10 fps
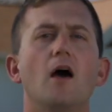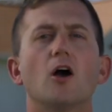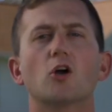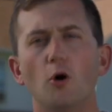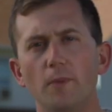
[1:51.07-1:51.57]

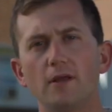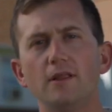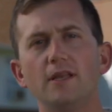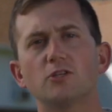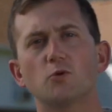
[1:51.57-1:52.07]

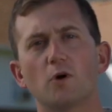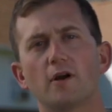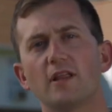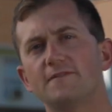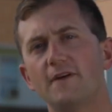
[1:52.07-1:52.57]
Commingling is a word
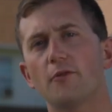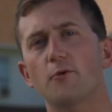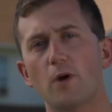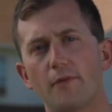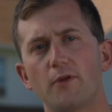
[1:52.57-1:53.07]
that's found
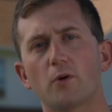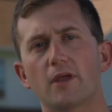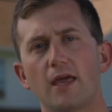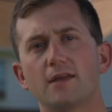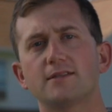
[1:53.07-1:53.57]
throughout the
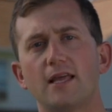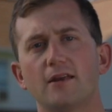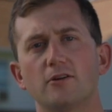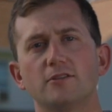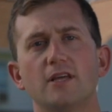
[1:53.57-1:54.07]
organic
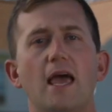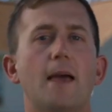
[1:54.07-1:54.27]
standards